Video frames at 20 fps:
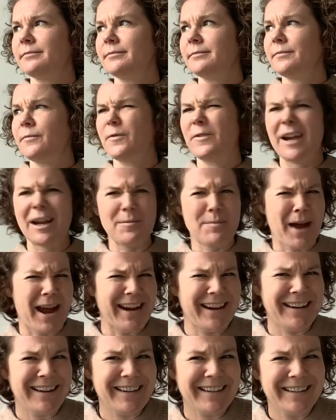Fred
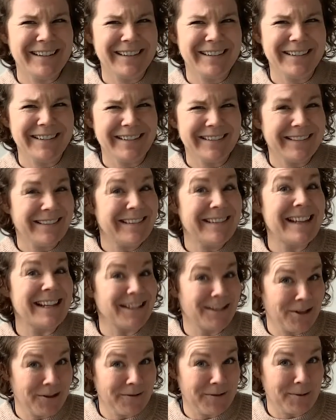Meyer. That's
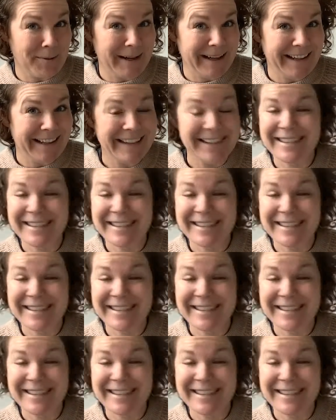new for me.